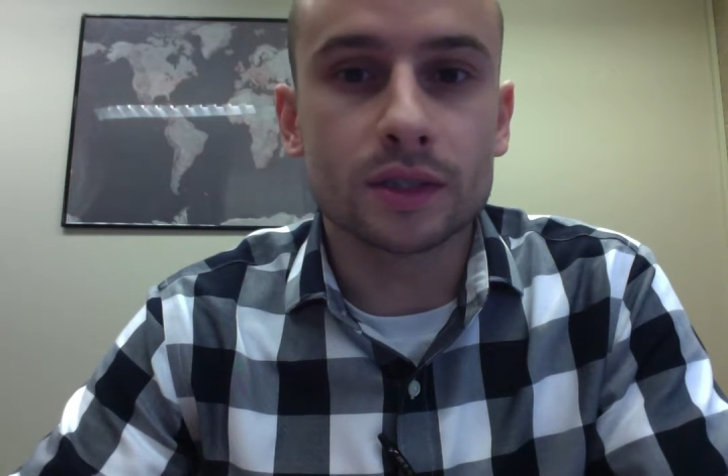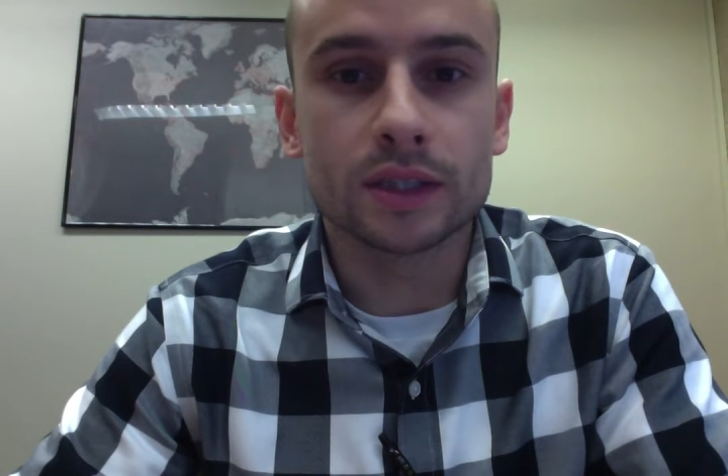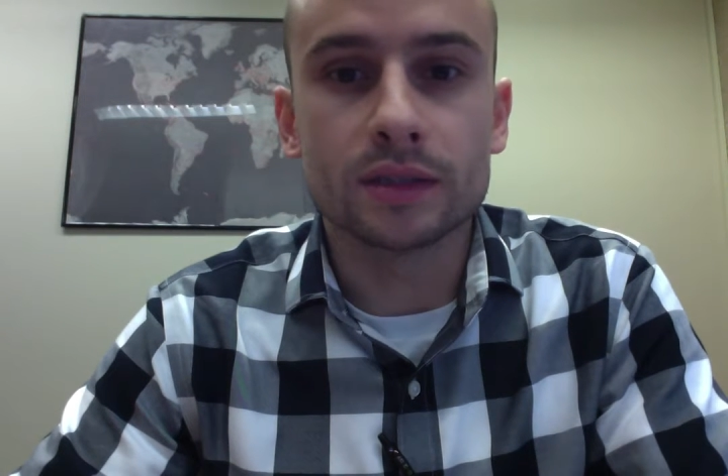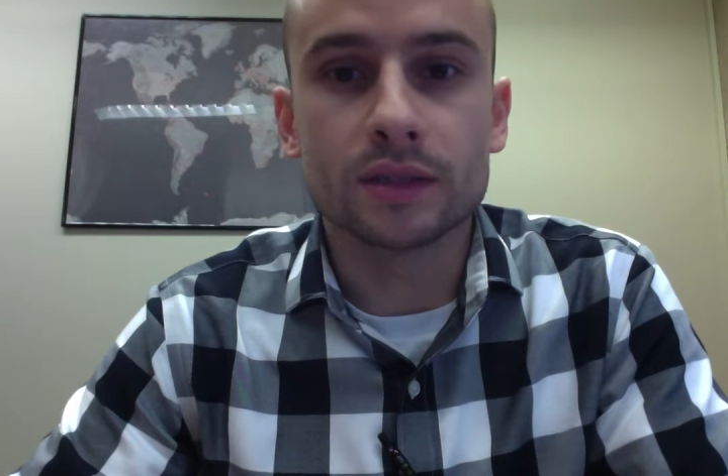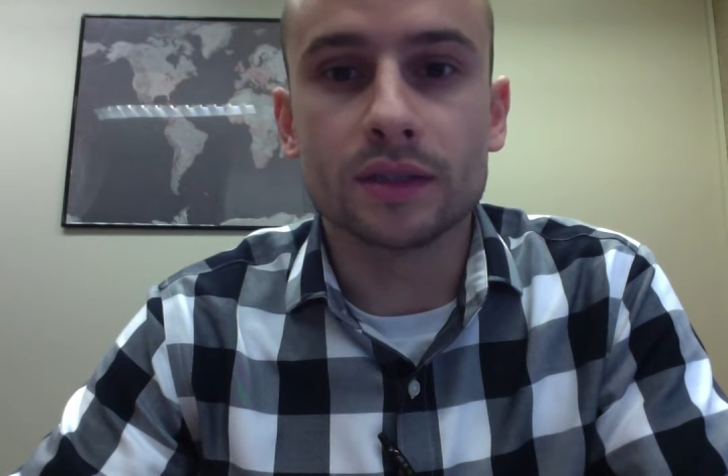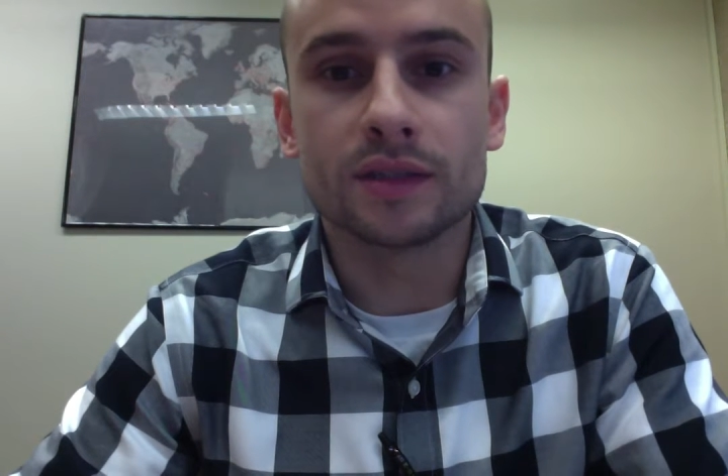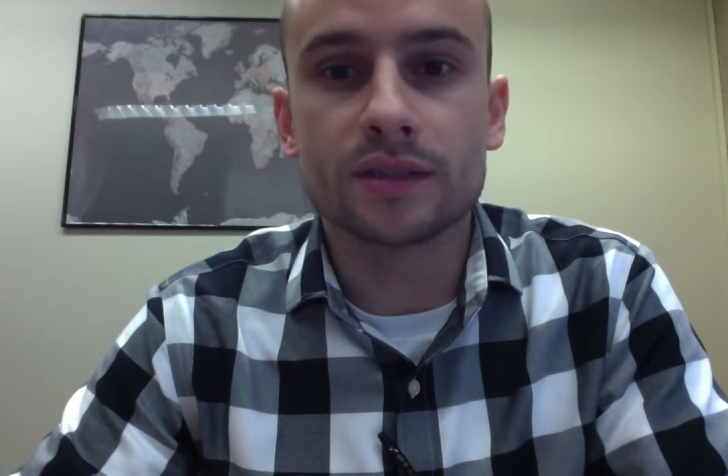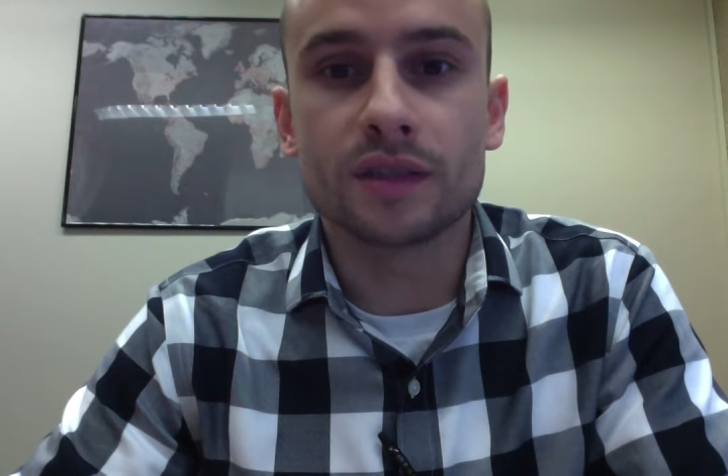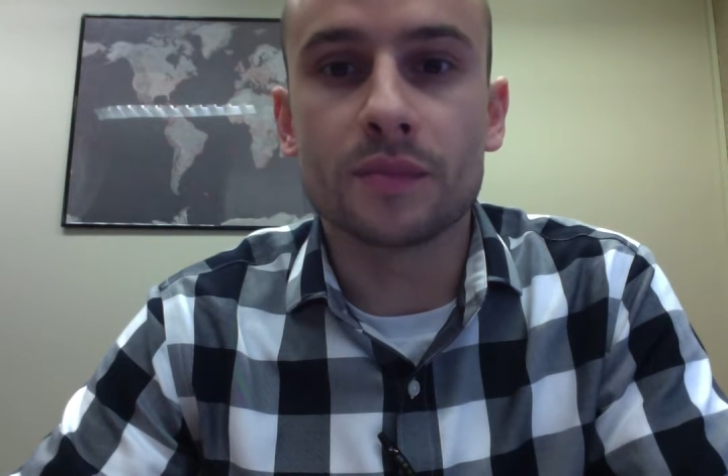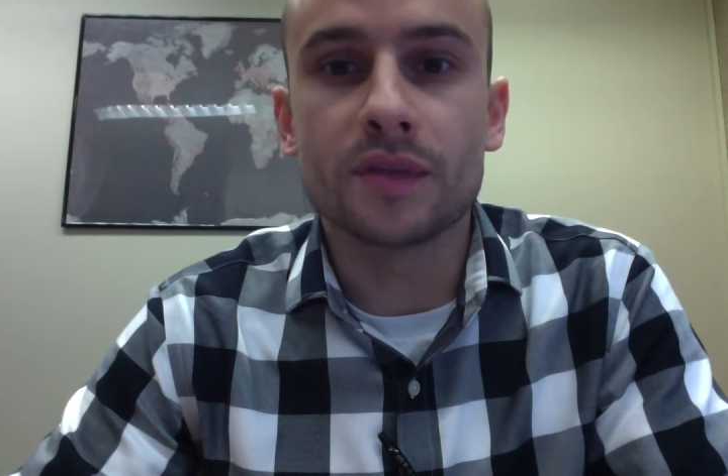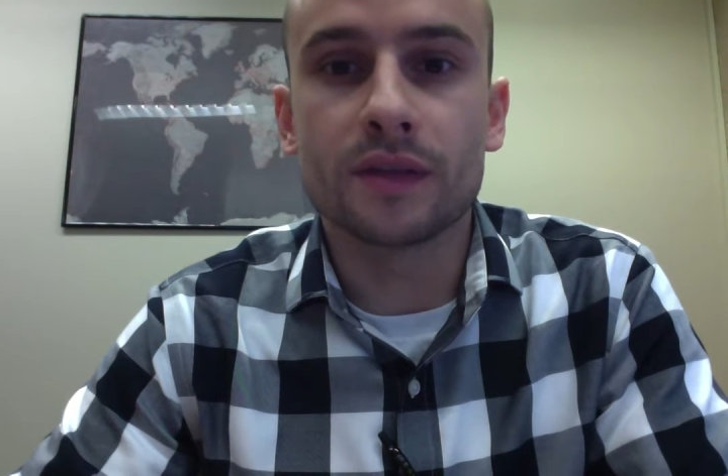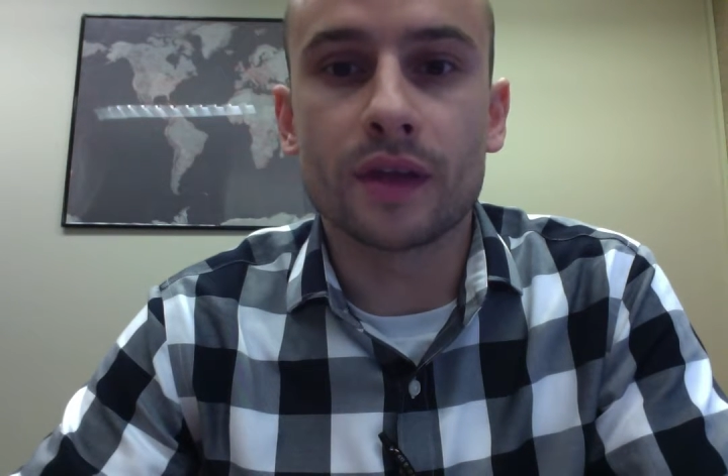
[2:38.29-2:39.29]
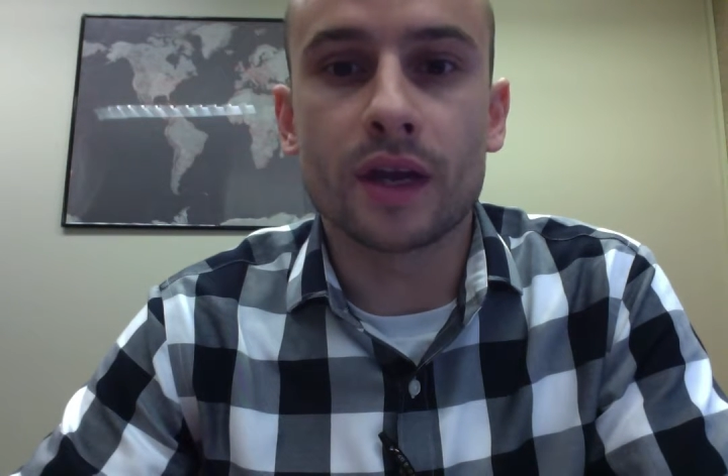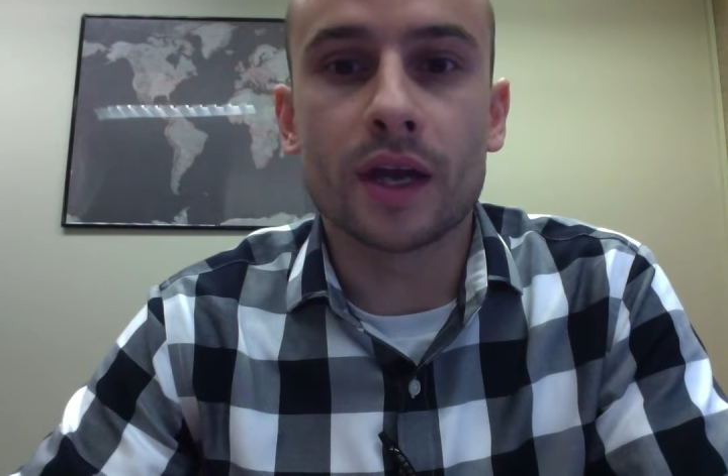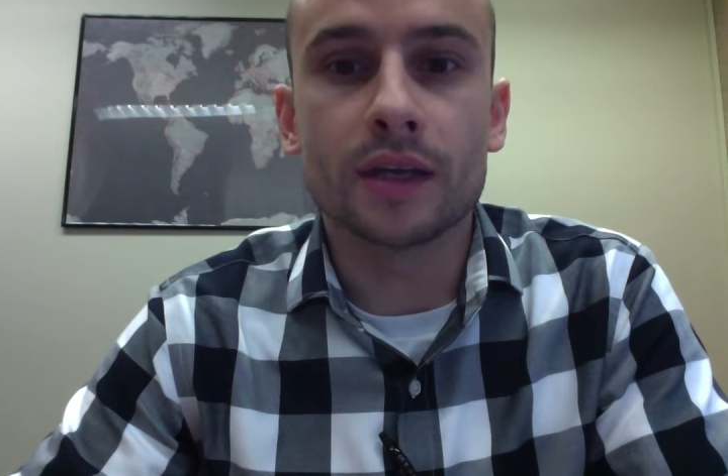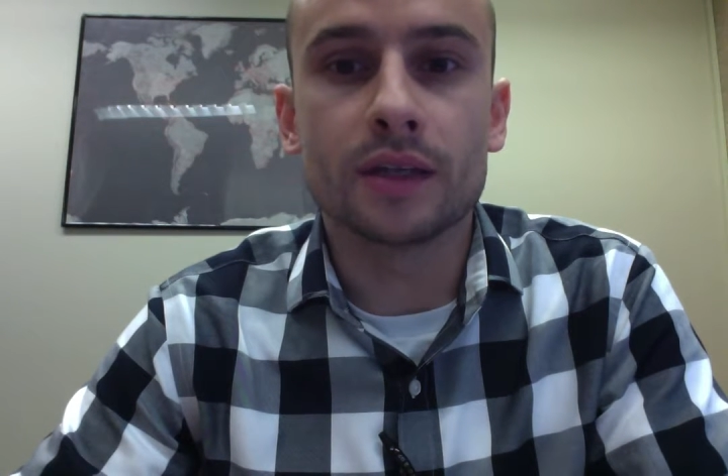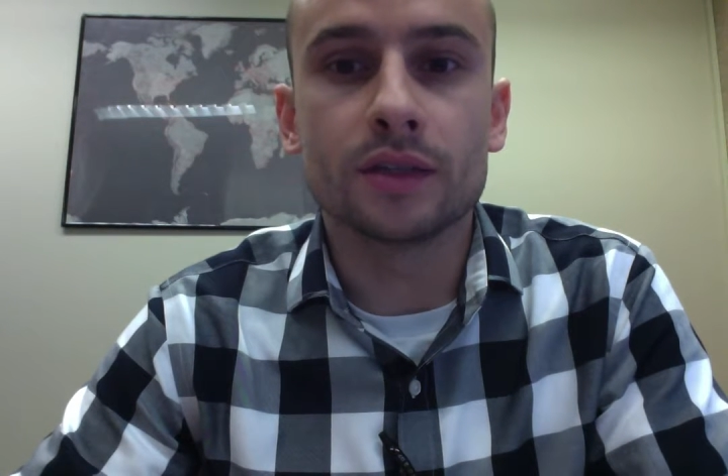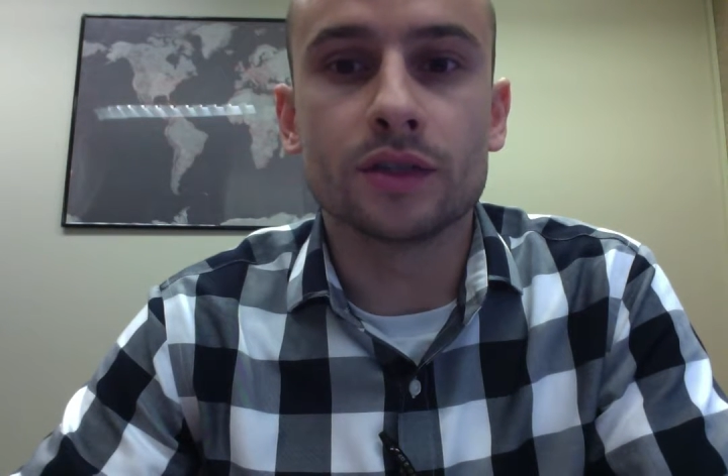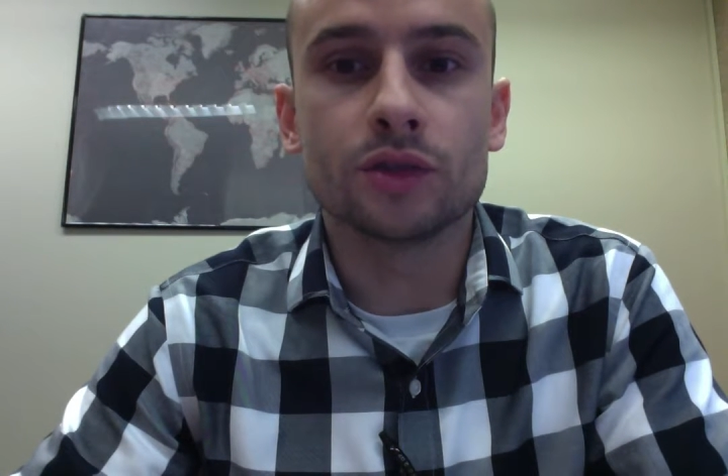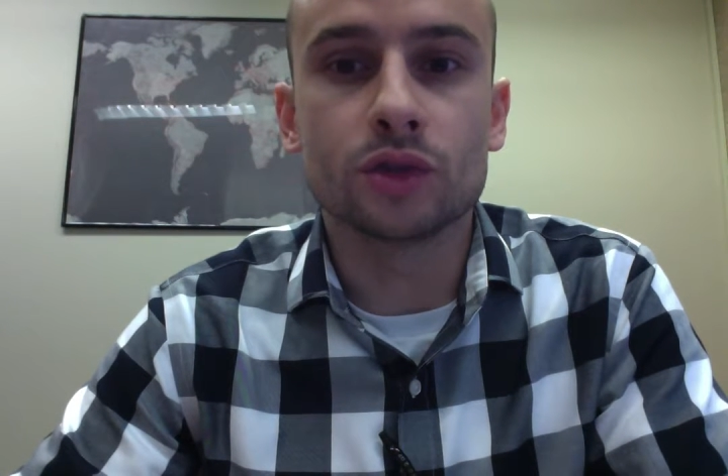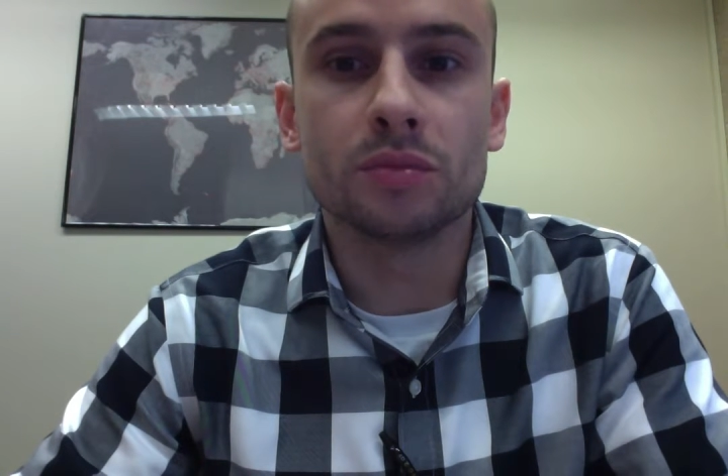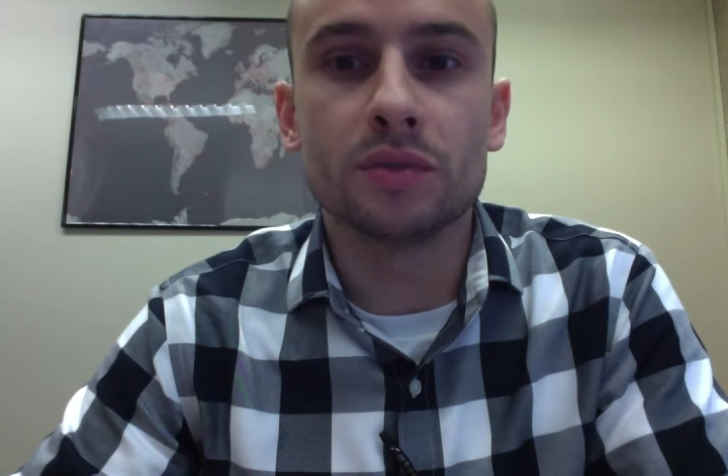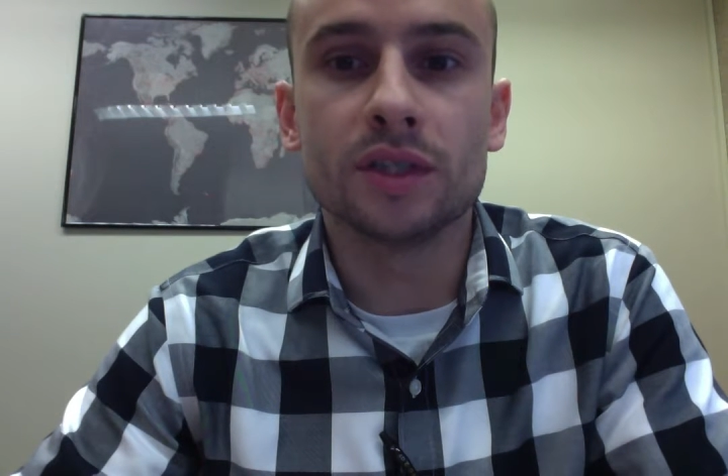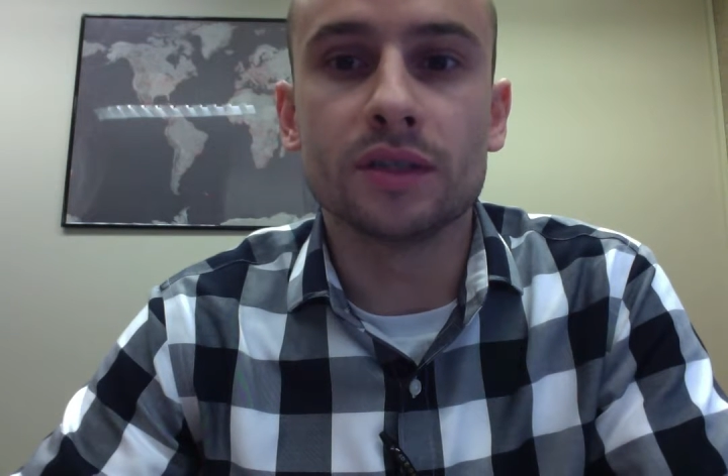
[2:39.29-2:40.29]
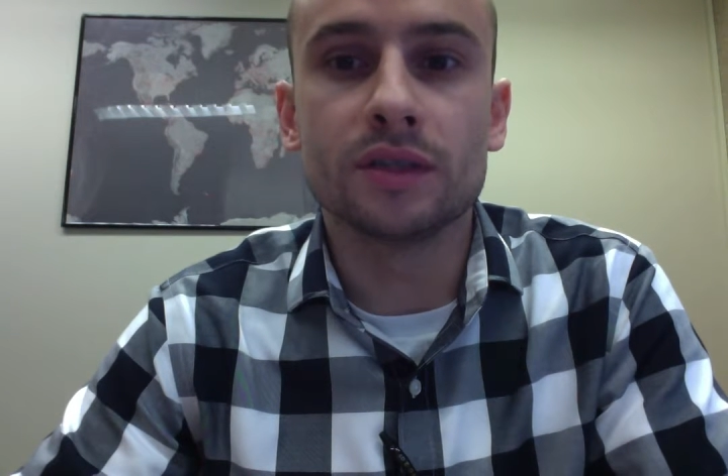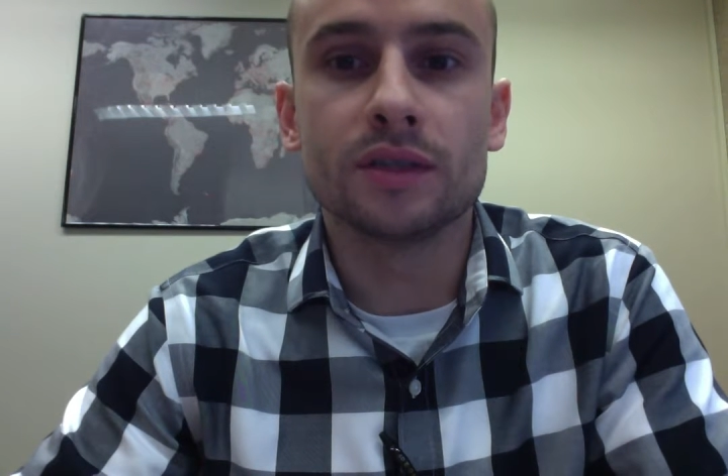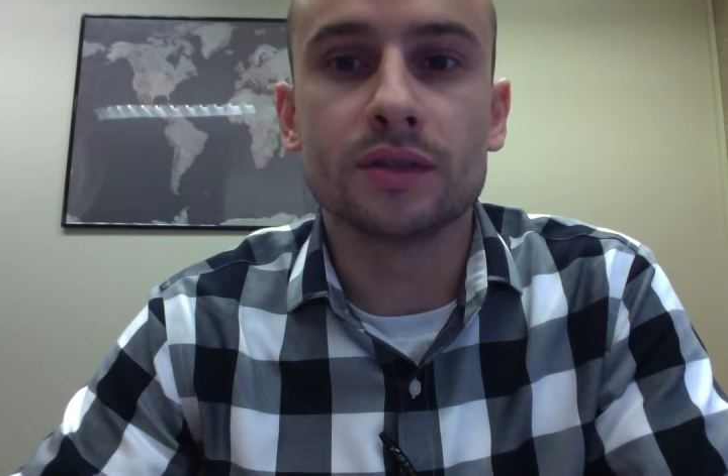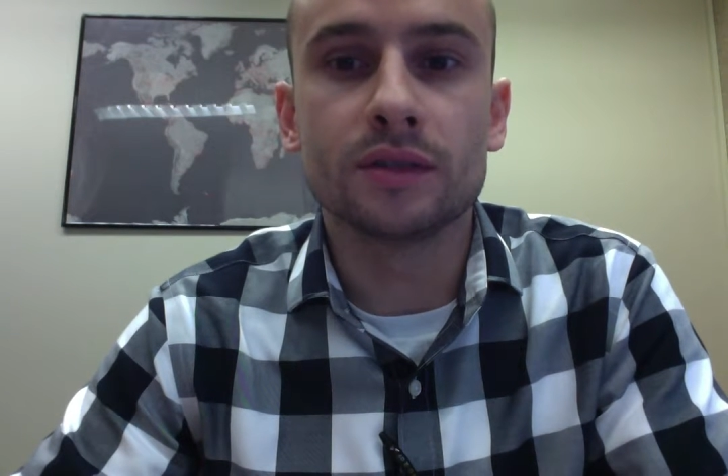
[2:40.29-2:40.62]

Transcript: and it's something that I contributed